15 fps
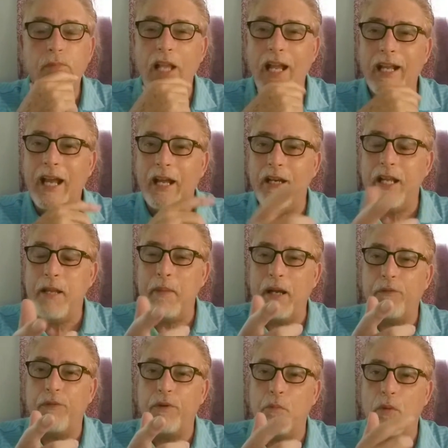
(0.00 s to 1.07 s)
I got
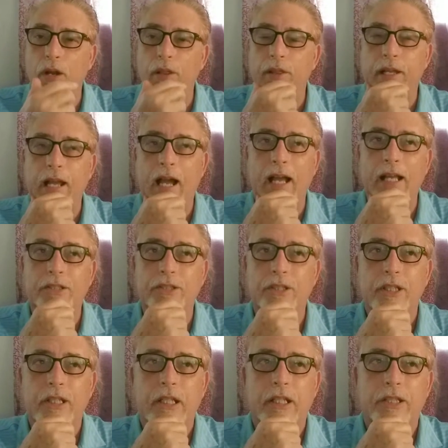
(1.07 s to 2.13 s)
an email from one of the
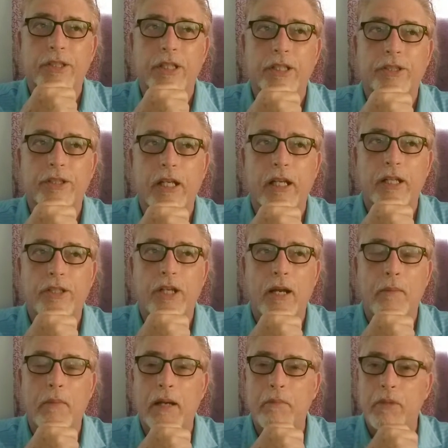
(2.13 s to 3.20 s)
guys. Says,
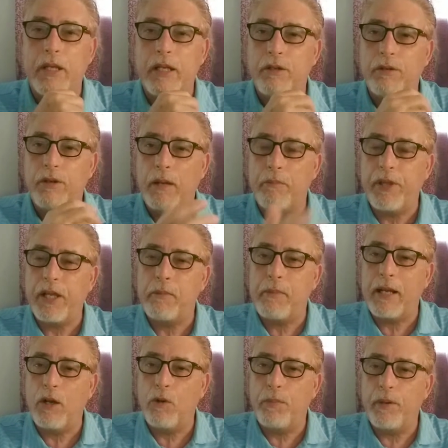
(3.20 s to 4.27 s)
Tom, I'm
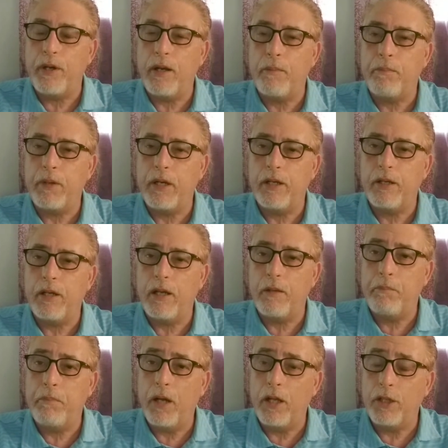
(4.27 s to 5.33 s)
thinking about opening up
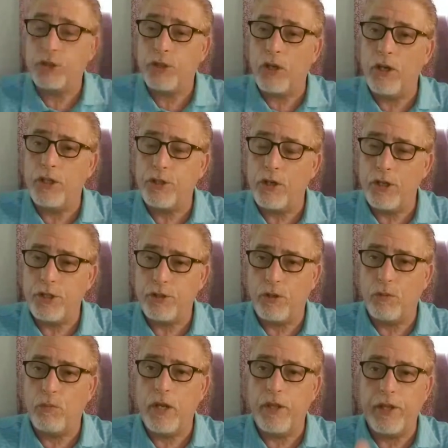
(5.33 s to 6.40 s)
a sorry store.
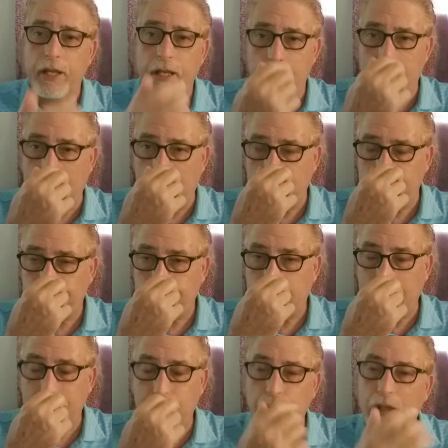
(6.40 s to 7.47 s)
What are you thinking about?
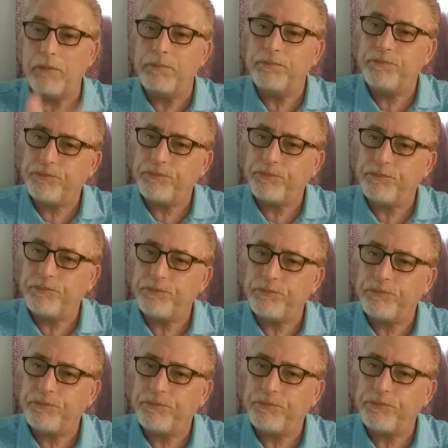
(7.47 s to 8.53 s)
I said, well,
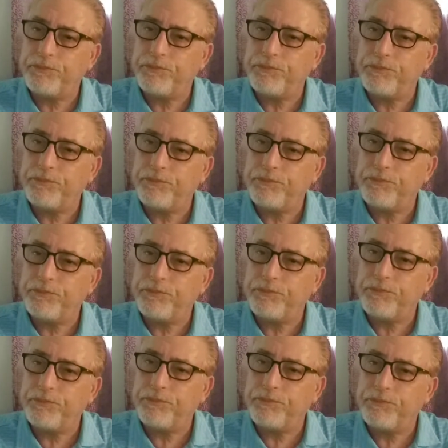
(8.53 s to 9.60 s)
it
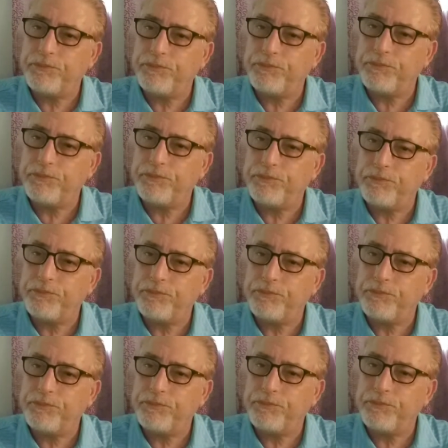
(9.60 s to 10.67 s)
depends. You know, where it's
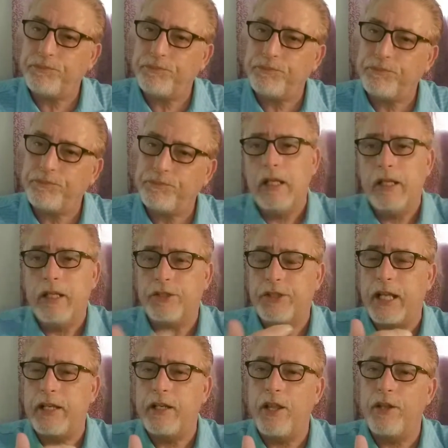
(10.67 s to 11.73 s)
at. What are you going to do? This,
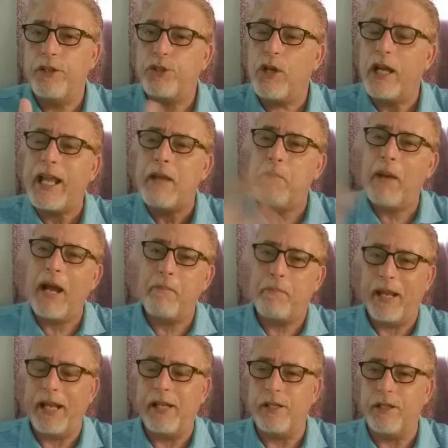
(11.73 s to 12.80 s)
that, and other. So I gave him my
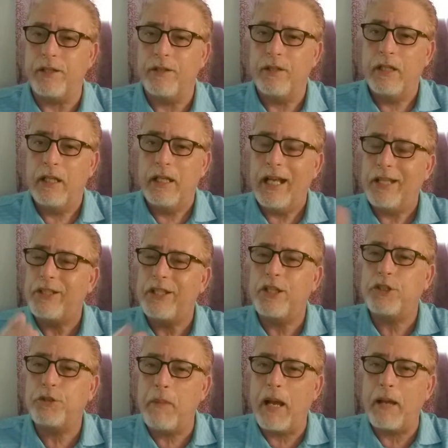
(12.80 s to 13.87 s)
opinion. I said,
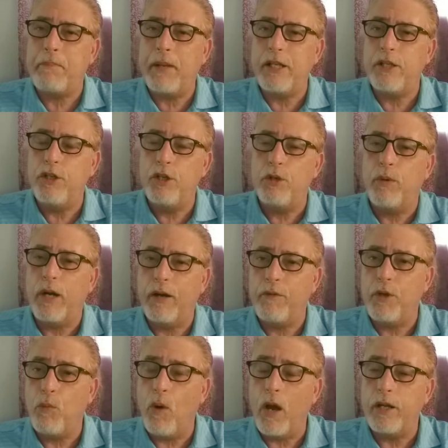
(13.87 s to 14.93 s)
this is my opinion. You do whatever
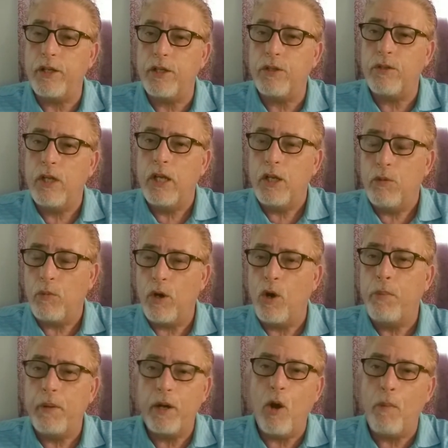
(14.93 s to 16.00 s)
you want to do. You want
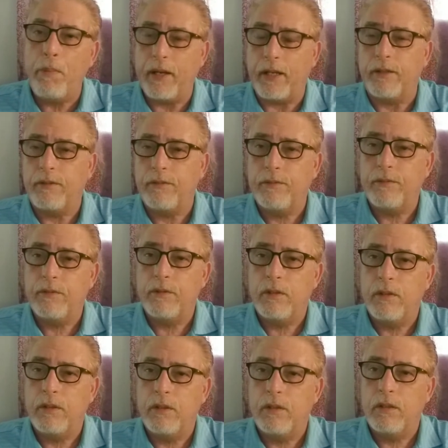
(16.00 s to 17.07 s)
to open it.
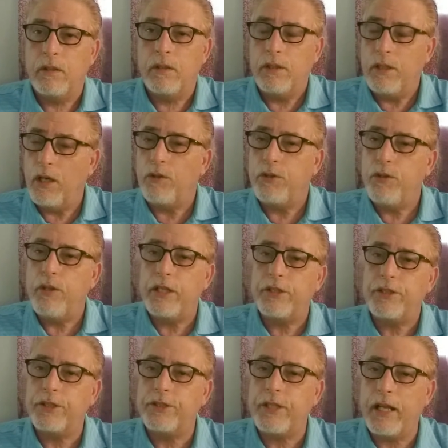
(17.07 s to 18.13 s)
You know, do
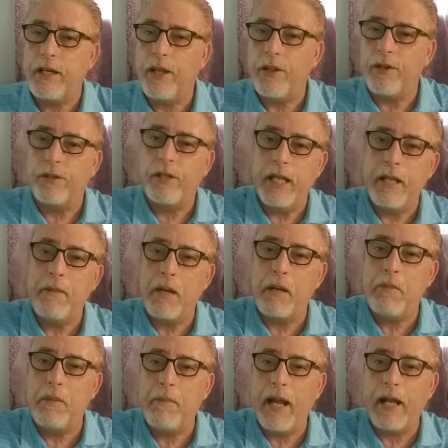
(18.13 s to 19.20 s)
this, that, and other. He emailed
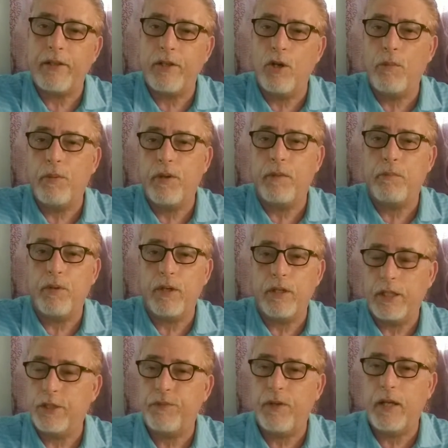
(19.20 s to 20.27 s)
me back. They're opening up one.
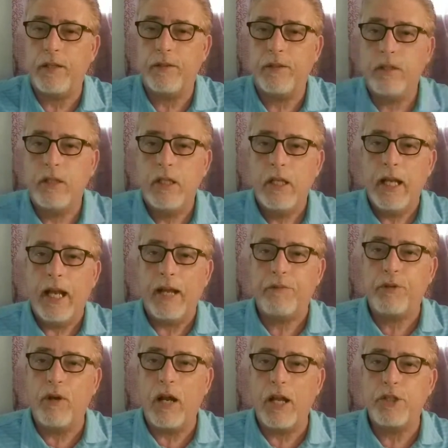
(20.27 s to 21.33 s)
That's fine. After
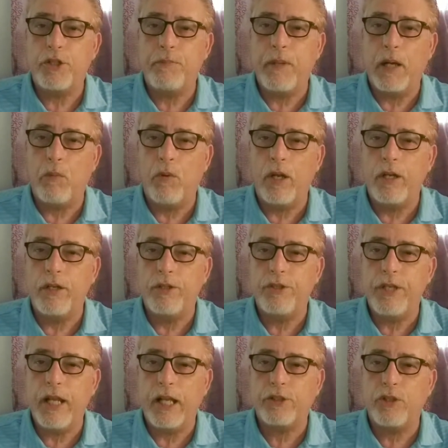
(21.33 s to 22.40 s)
the garage is built, what is
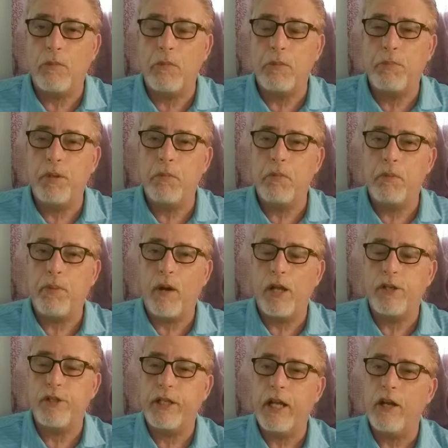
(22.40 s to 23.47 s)
the next home improvement project?